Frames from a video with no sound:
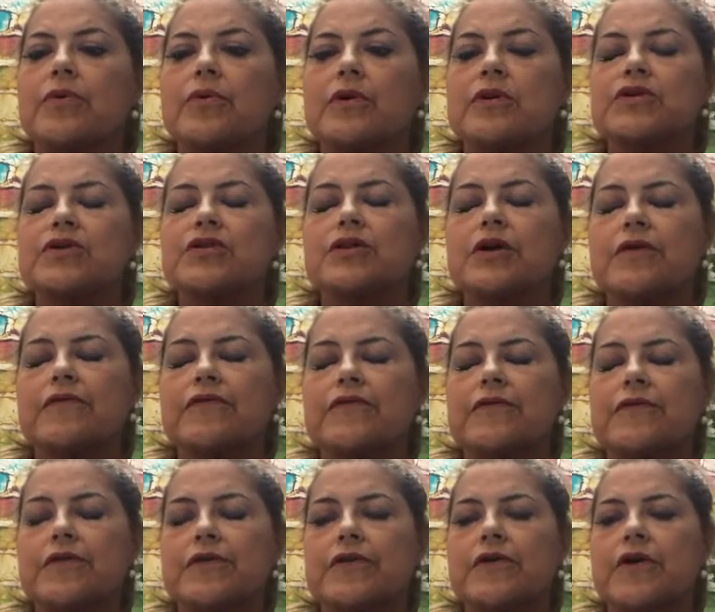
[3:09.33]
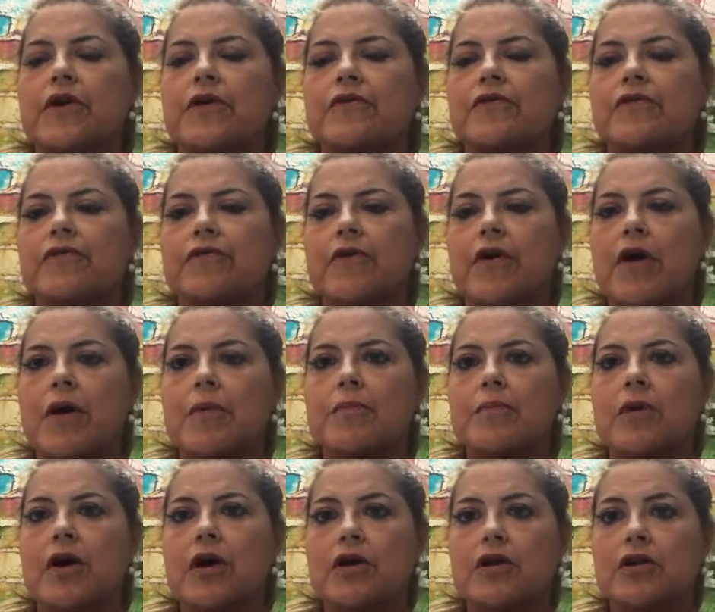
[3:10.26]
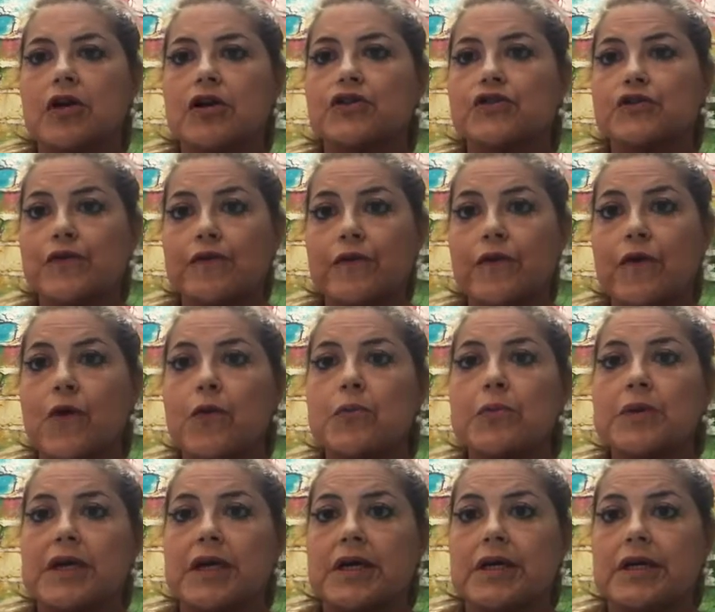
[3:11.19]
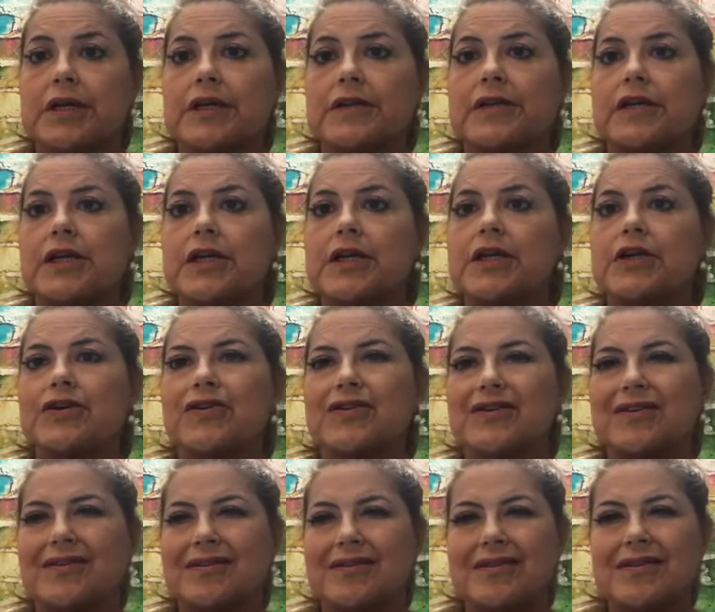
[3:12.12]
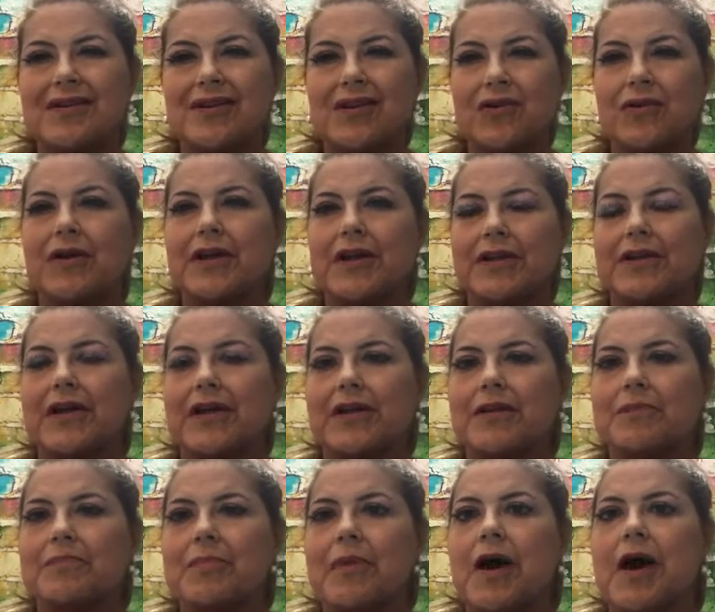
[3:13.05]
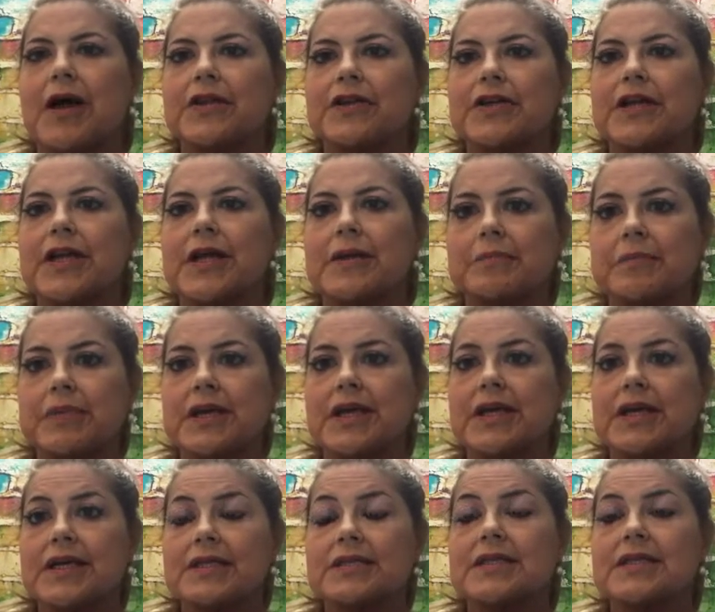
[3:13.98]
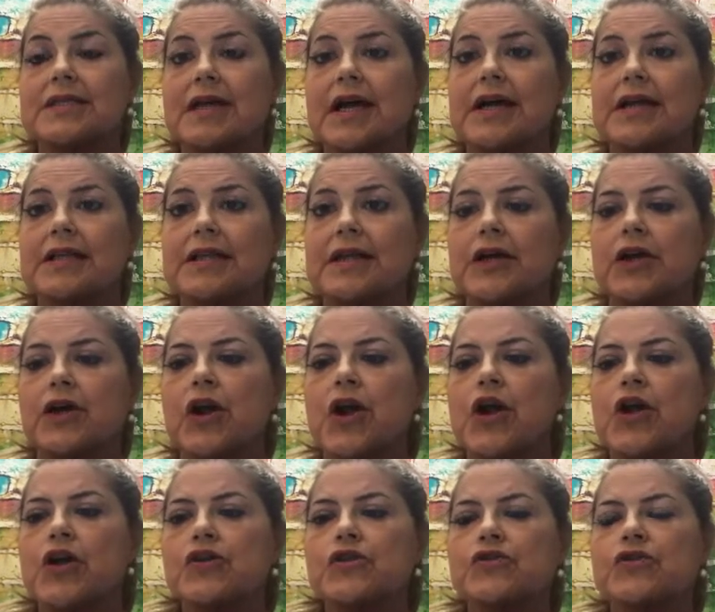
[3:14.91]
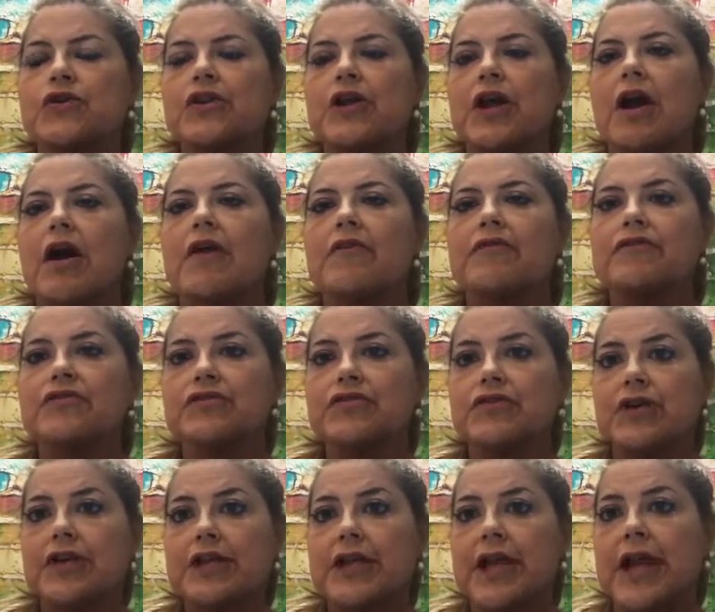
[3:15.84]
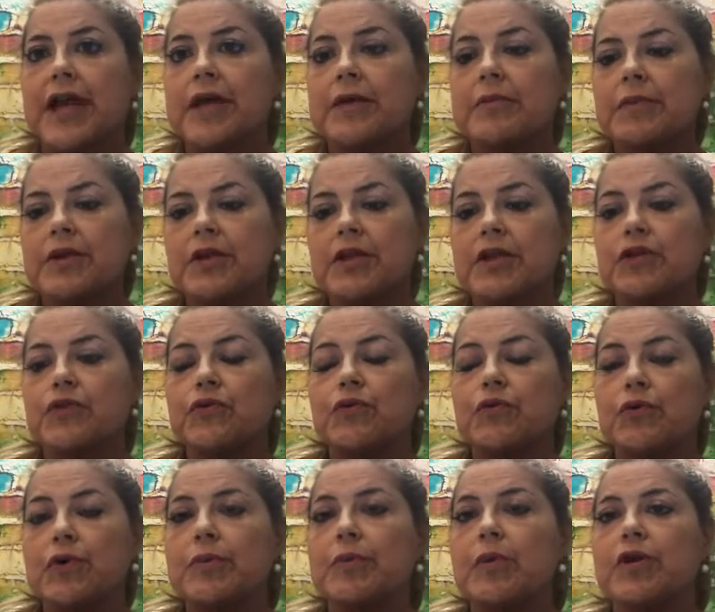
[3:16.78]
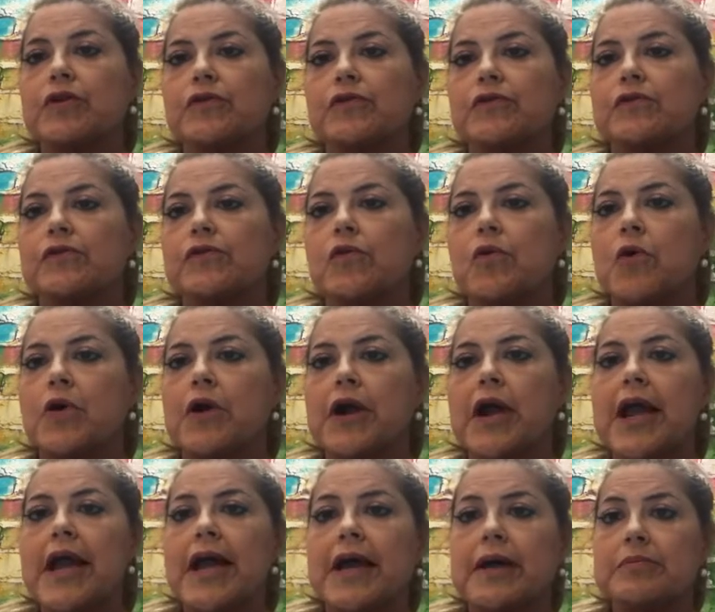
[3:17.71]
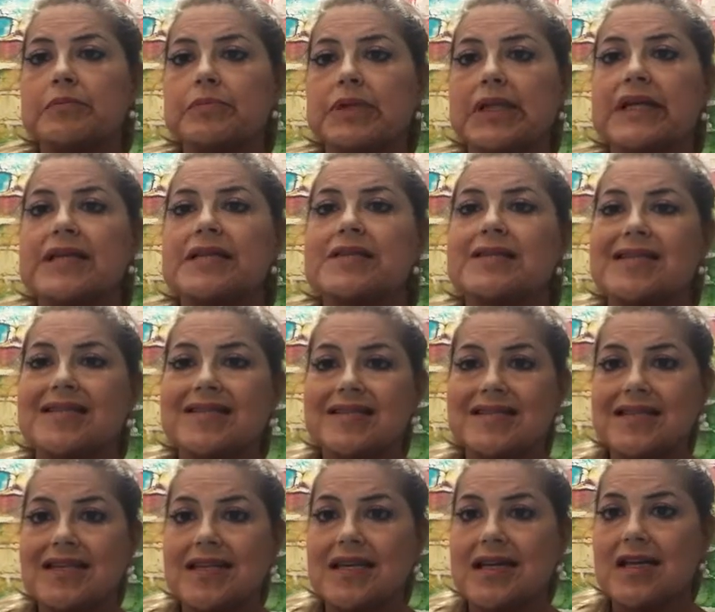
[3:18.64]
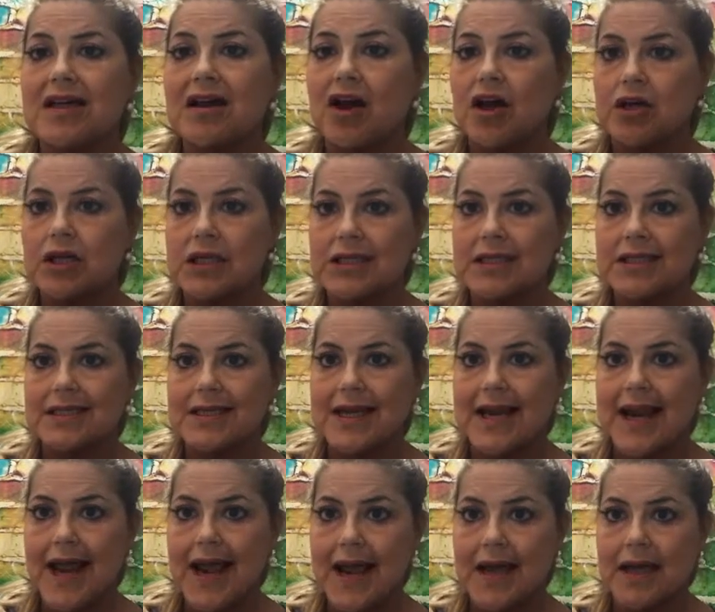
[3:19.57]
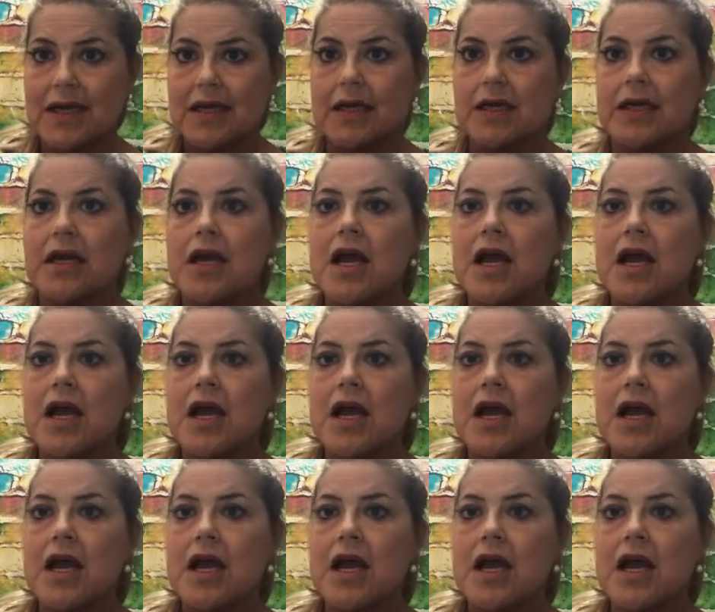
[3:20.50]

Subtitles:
suffered from claustrophobia, and that he could, it bothered him being inside there. So the officer came and he threw him on the floor and placed his knee on his neck.